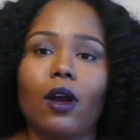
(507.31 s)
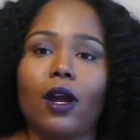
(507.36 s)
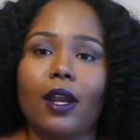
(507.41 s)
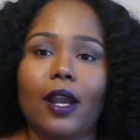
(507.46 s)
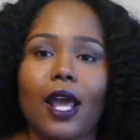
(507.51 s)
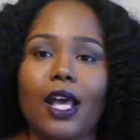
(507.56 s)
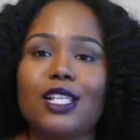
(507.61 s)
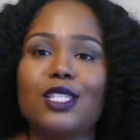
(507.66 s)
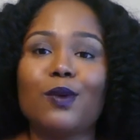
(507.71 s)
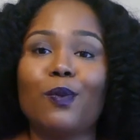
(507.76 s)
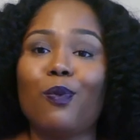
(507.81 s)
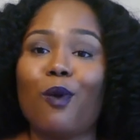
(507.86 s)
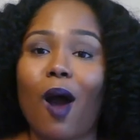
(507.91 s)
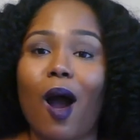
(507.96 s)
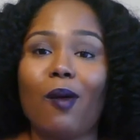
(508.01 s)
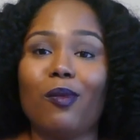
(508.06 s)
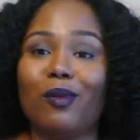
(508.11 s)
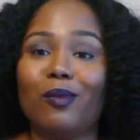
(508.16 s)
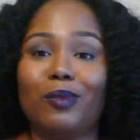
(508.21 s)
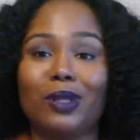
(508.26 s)
and that's
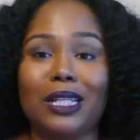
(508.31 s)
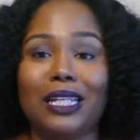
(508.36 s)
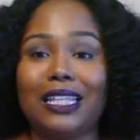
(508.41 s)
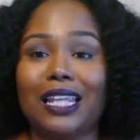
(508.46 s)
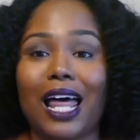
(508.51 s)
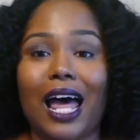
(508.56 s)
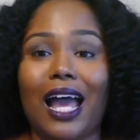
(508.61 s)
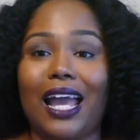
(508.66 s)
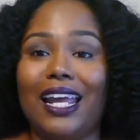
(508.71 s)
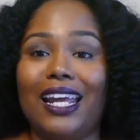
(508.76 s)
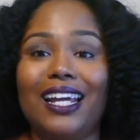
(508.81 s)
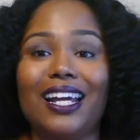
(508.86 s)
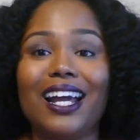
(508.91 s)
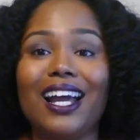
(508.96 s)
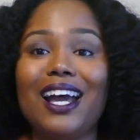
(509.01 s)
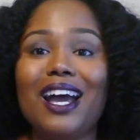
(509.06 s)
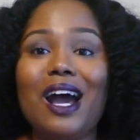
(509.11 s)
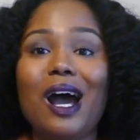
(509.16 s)
probably like